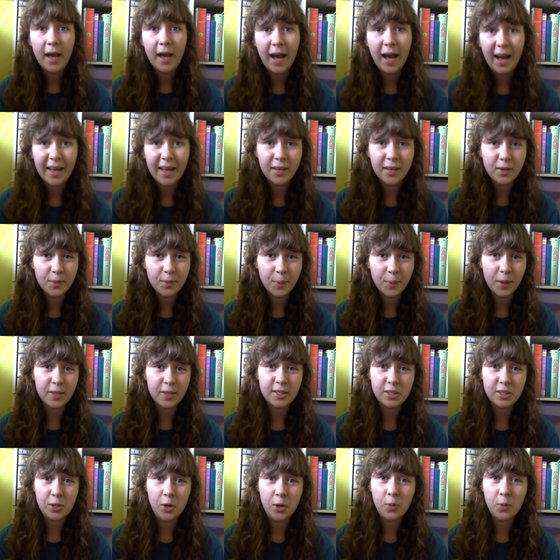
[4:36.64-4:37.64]
I go to
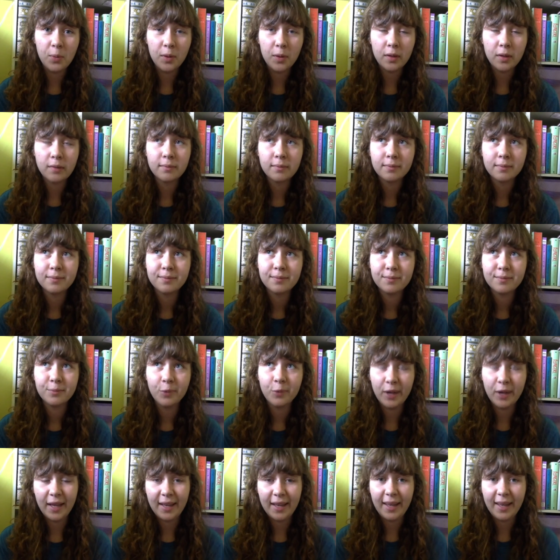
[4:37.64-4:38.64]
Barnes and Noble
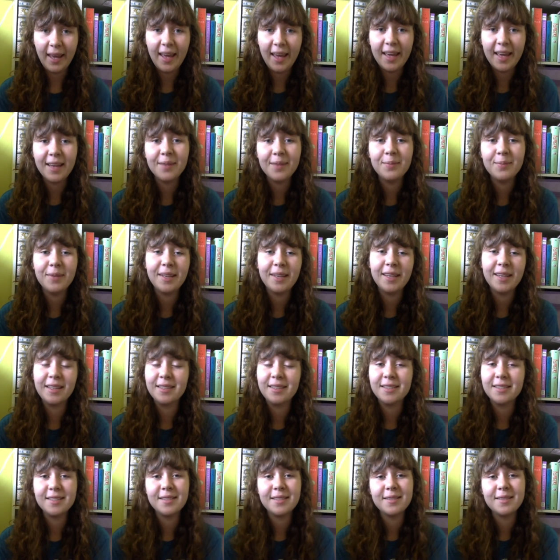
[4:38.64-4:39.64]
when I can
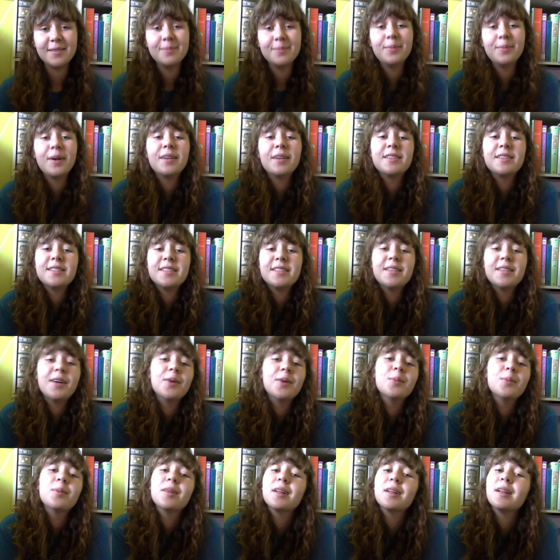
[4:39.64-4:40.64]
because Barnes and
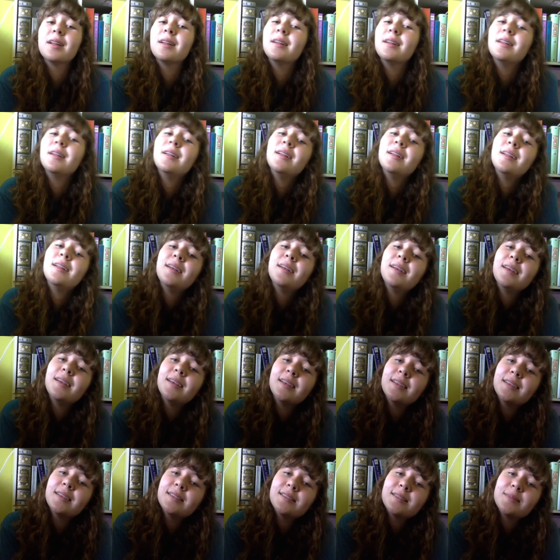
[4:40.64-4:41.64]
Noble
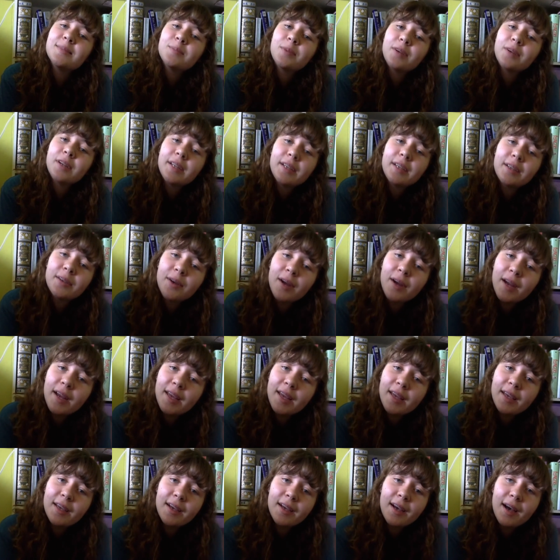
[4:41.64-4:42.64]
is pretty
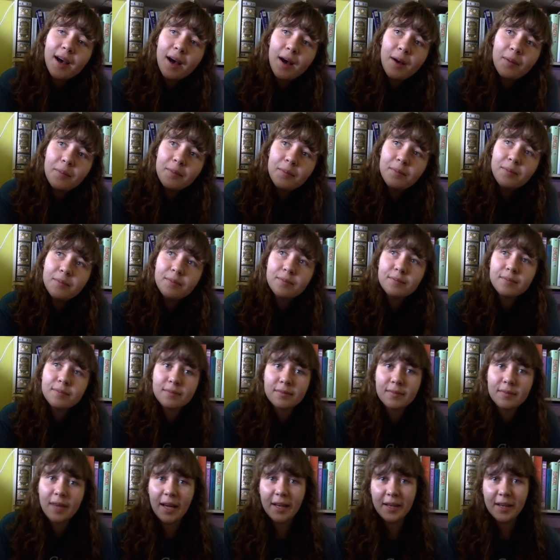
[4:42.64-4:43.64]
great. Um,
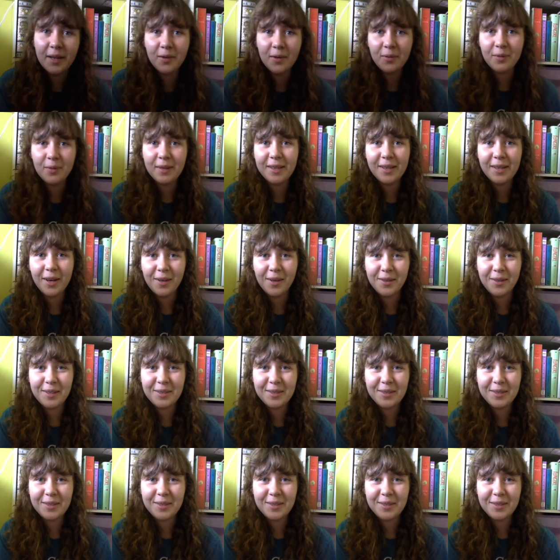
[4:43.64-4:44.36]
I know we all